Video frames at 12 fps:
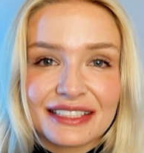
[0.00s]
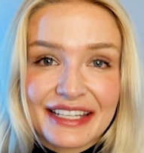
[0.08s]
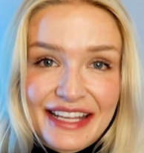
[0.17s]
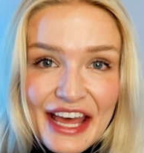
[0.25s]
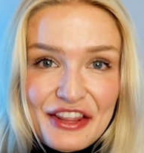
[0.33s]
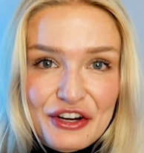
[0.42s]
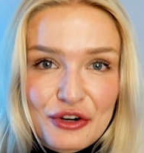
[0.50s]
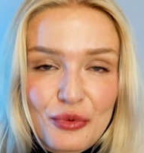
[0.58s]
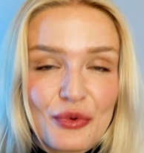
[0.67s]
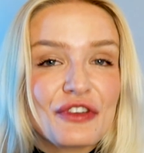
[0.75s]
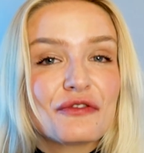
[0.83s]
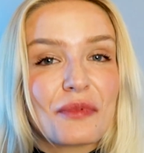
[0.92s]
Together,
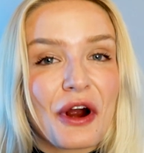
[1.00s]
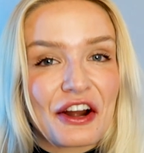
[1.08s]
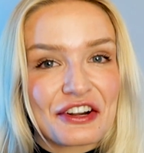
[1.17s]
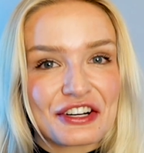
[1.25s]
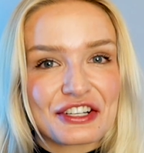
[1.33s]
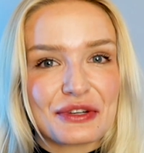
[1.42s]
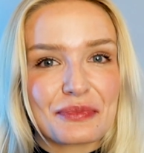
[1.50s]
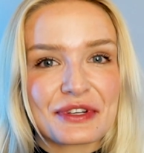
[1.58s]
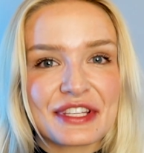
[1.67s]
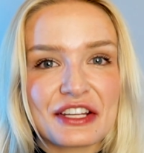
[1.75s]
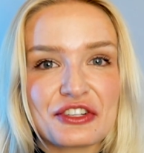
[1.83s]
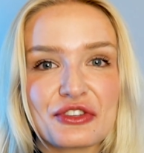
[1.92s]
we've partnered to
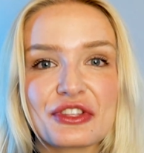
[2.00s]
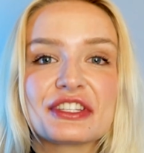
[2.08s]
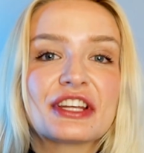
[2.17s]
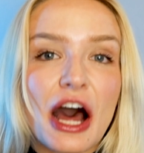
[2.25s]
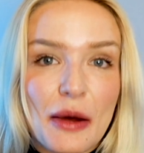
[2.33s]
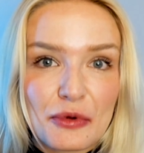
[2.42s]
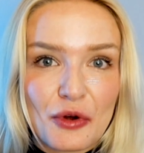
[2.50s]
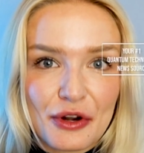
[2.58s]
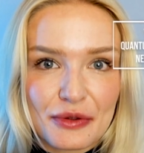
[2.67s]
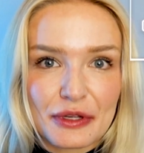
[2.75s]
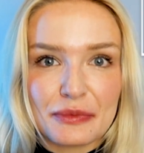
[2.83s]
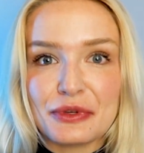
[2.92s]
present you the top
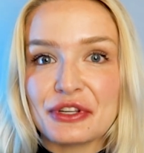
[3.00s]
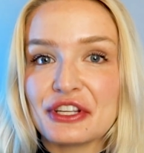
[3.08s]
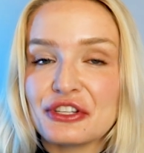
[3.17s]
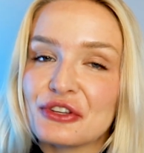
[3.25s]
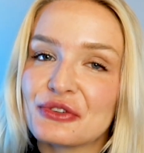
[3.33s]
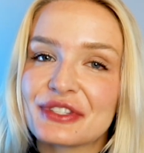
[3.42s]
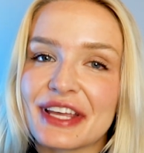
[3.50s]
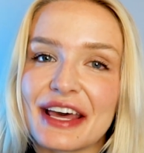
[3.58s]
quantum computing news